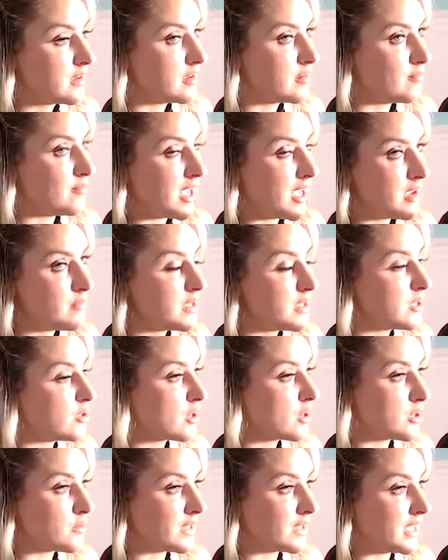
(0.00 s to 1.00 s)
Maybe you
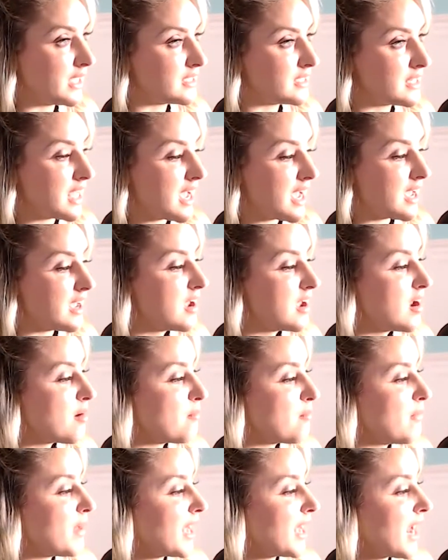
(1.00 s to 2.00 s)
can relate to that.
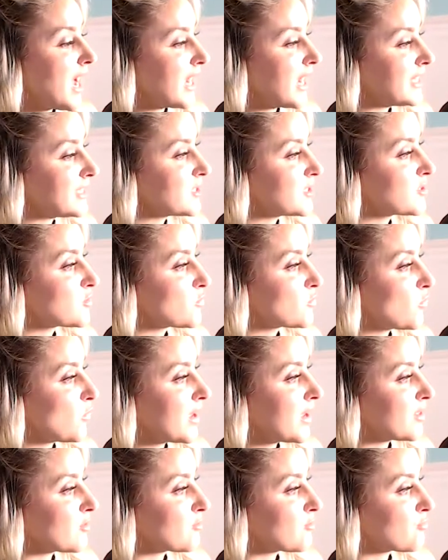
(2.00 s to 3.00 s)
But I just
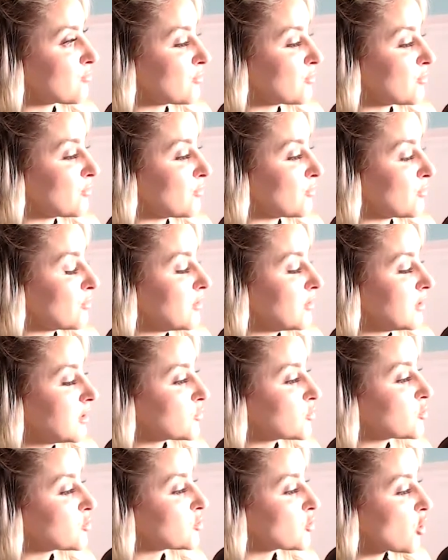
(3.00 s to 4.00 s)
went through
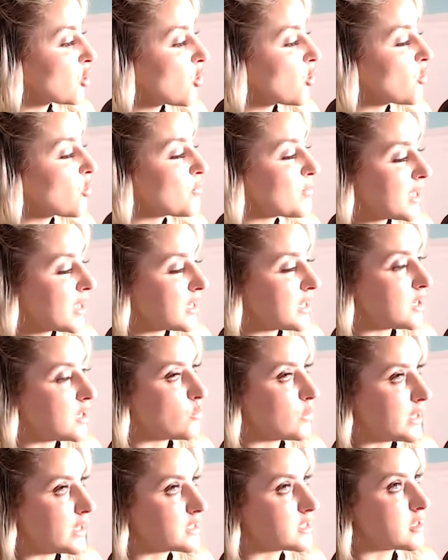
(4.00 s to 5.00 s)
so many
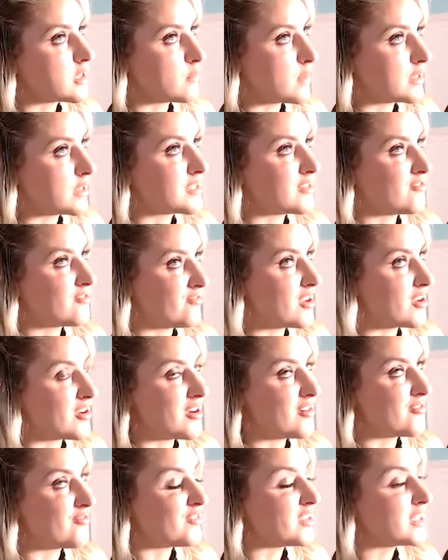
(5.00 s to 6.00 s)
weeks and months of
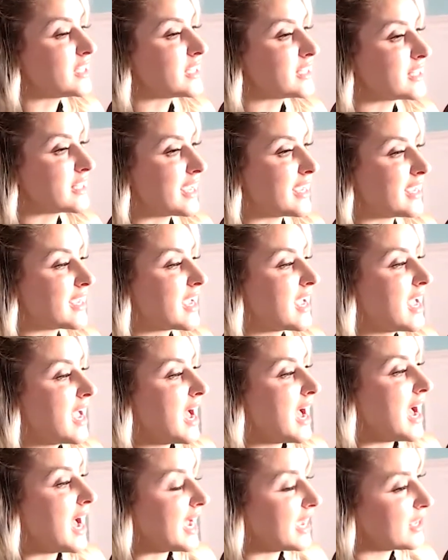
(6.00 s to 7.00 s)
feeling like
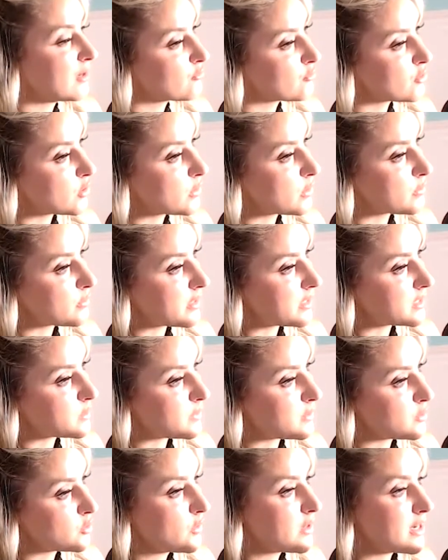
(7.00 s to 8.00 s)
I don't know what brings
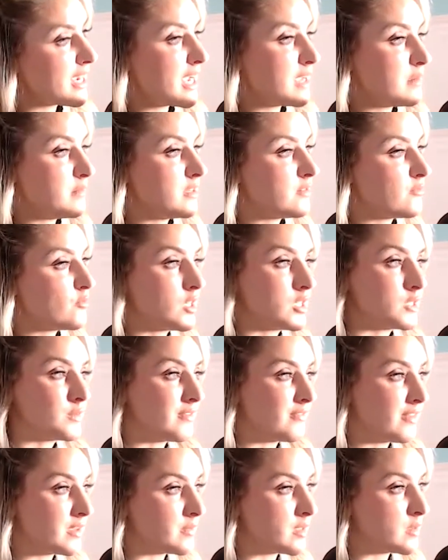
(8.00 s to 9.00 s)
me joy. I mean, of course, my
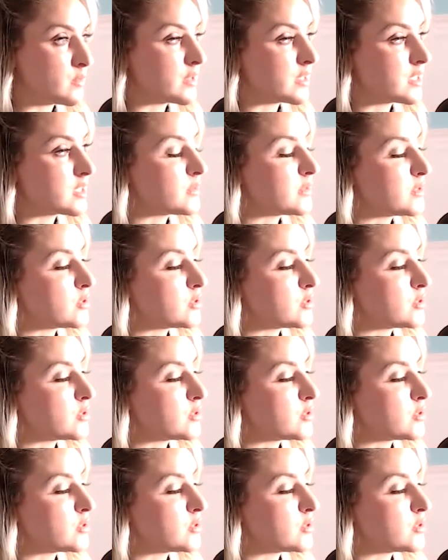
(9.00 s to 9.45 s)
family brings me